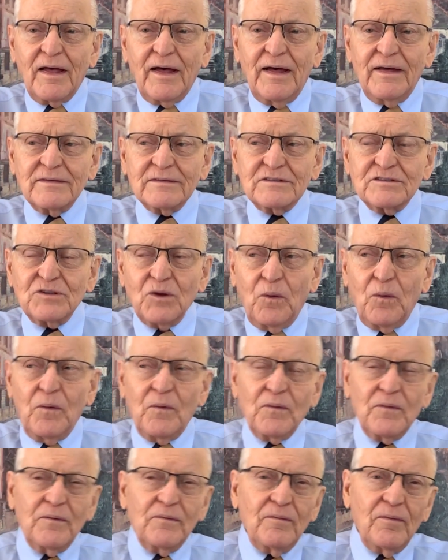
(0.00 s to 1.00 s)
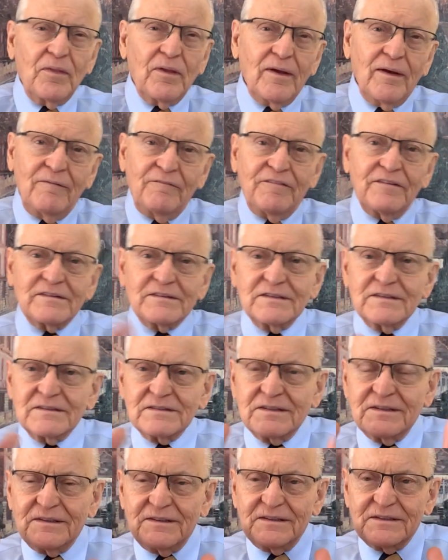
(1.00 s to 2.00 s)
And so the emphasis
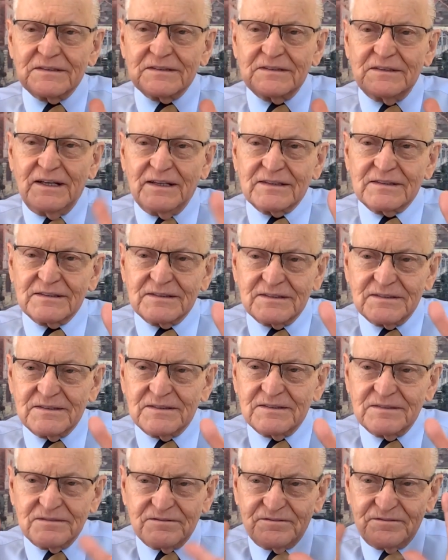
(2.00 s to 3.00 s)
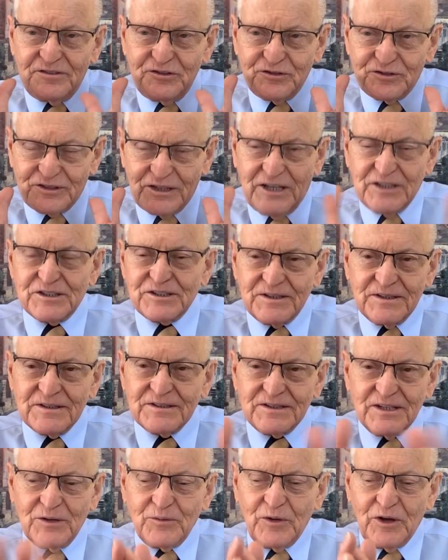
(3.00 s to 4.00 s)
in this next few
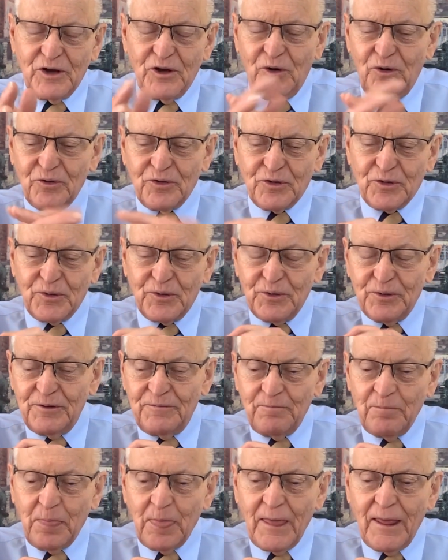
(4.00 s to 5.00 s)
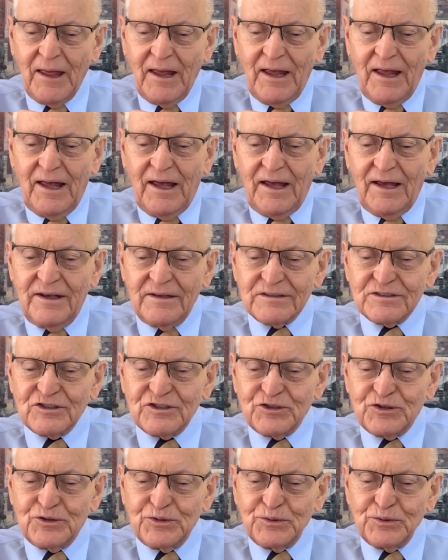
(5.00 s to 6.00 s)
sessions that we go through is
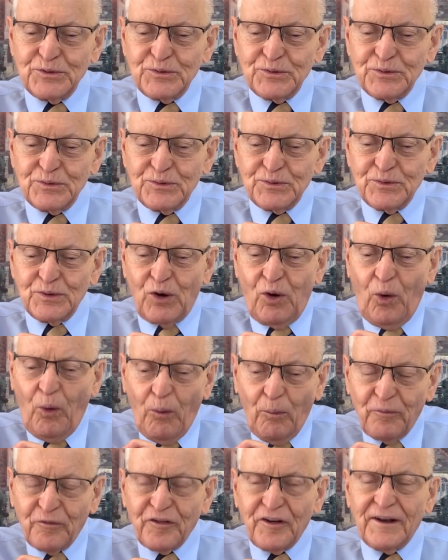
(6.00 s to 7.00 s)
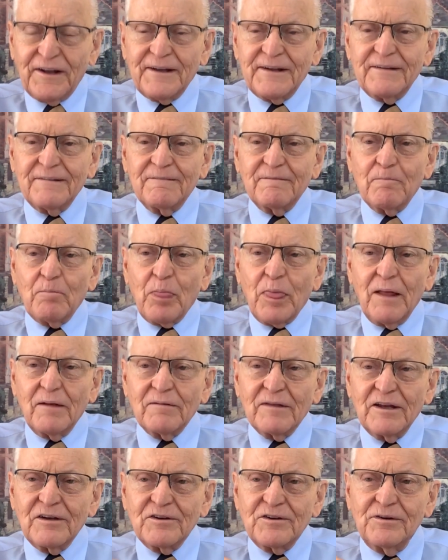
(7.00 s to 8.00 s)
to hopefully
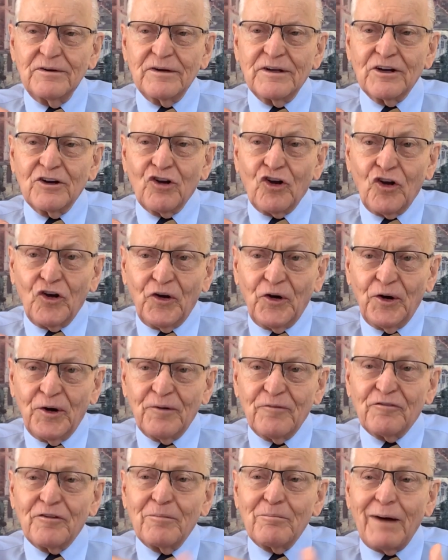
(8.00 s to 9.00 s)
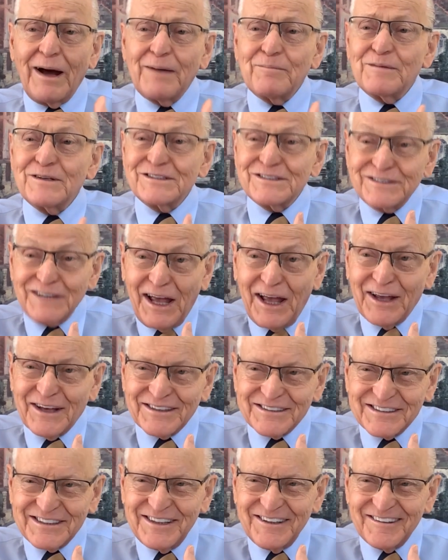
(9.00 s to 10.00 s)
that you can learn from my
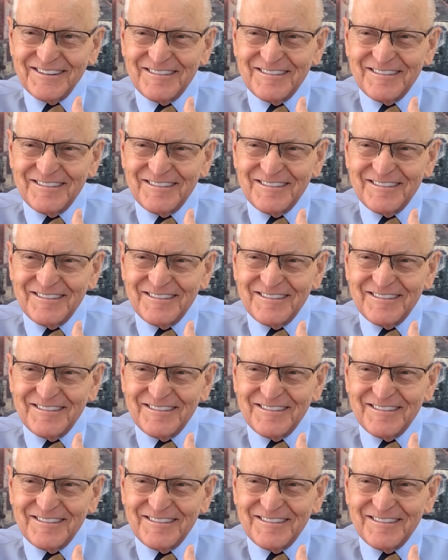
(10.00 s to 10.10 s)
mistakes